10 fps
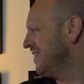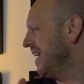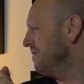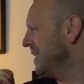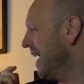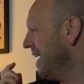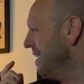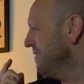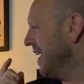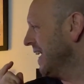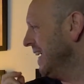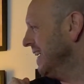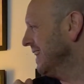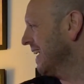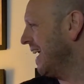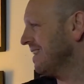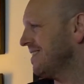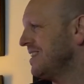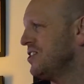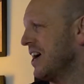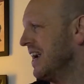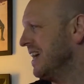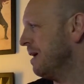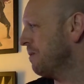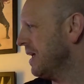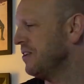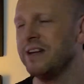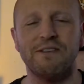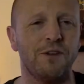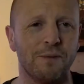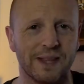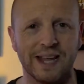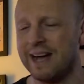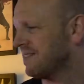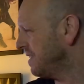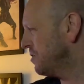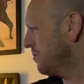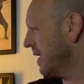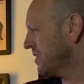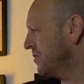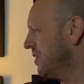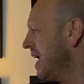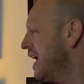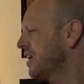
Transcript: Then we have, again, the Casting China, a brand new interview with the casting director,